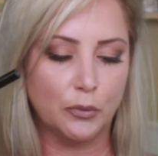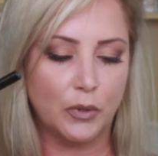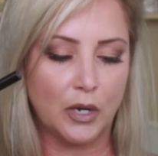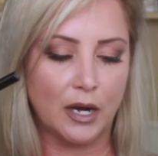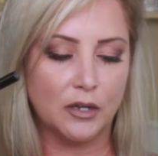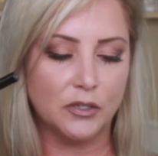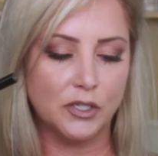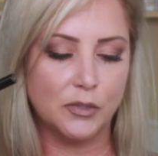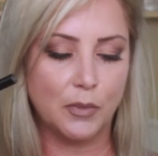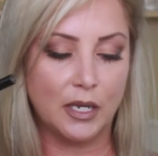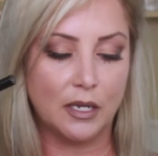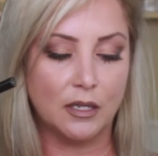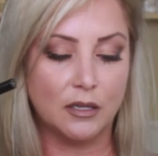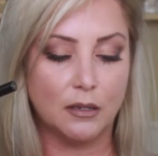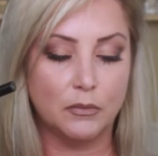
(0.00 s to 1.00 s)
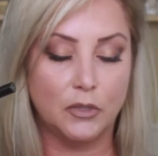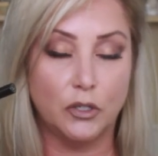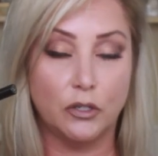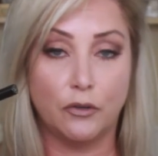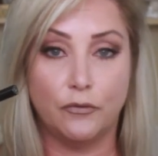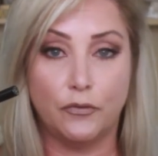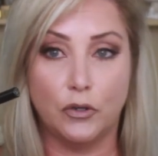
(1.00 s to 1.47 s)
brows, making them
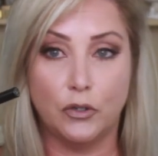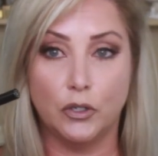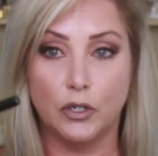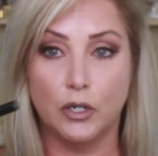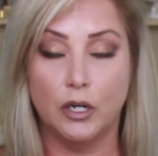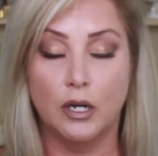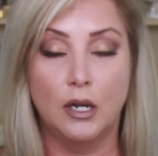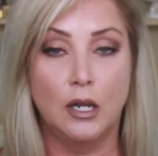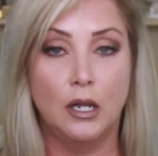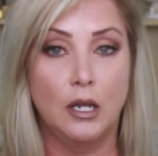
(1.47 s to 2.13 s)
look fuller.